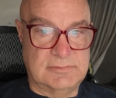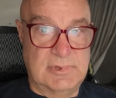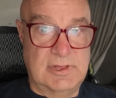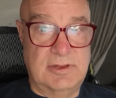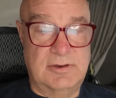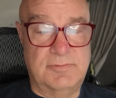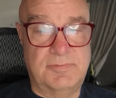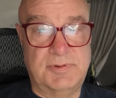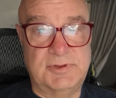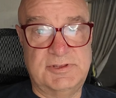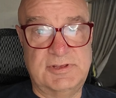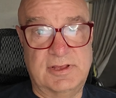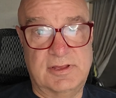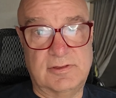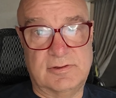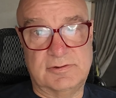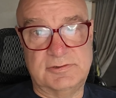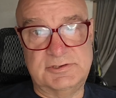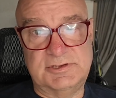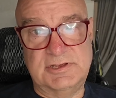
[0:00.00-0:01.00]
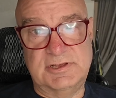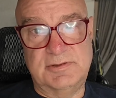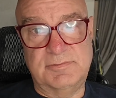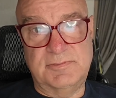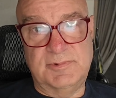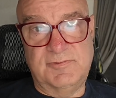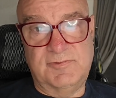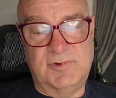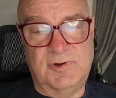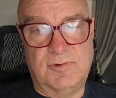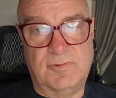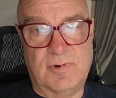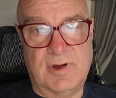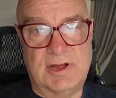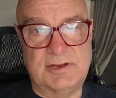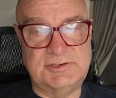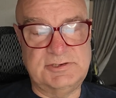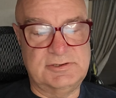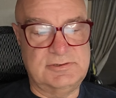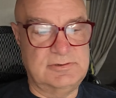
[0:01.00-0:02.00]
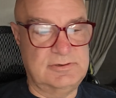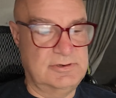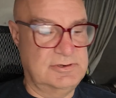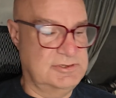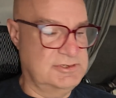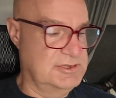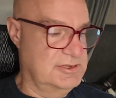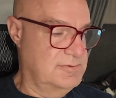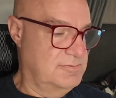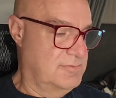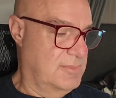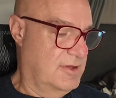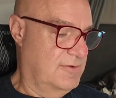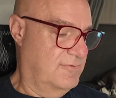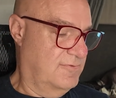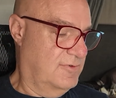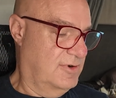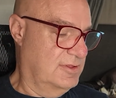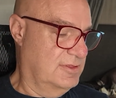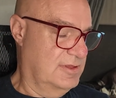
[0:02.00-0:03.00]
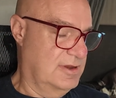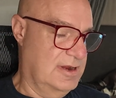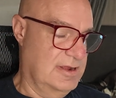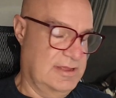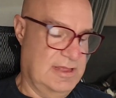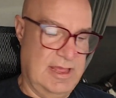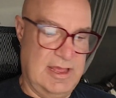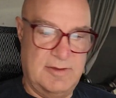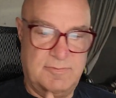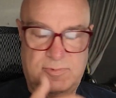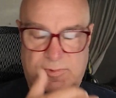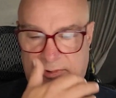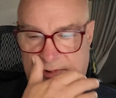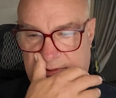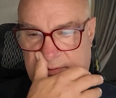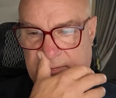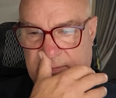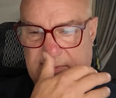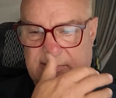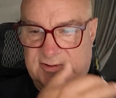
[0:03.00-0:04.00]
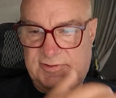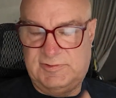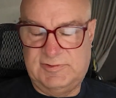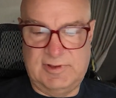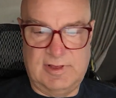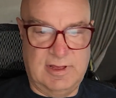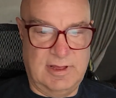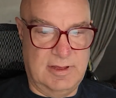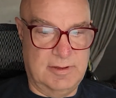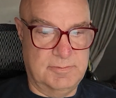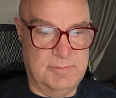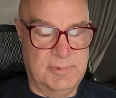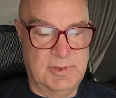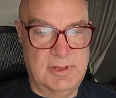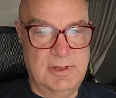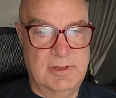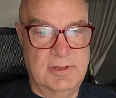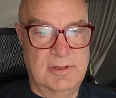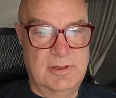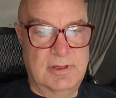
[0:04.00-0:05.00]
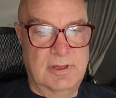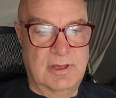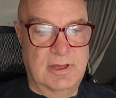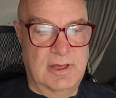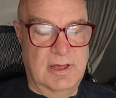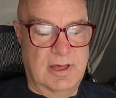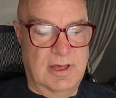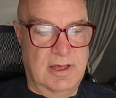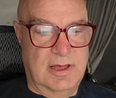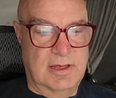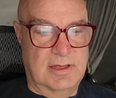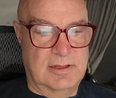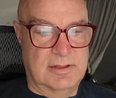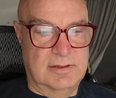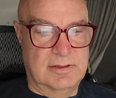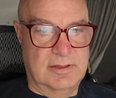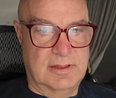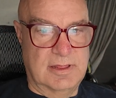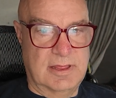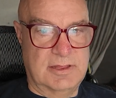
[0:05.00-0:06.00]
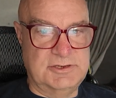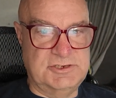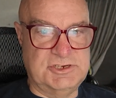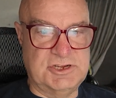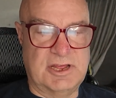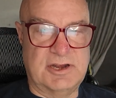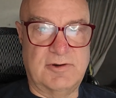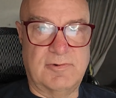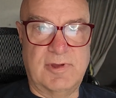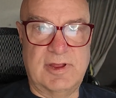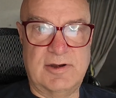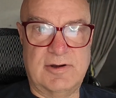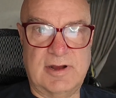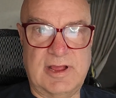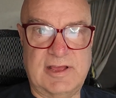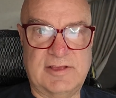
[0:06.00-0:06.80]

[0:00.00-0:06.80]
in particular, Tim, if you're watching, Tim, my friend that I camp with, was a generator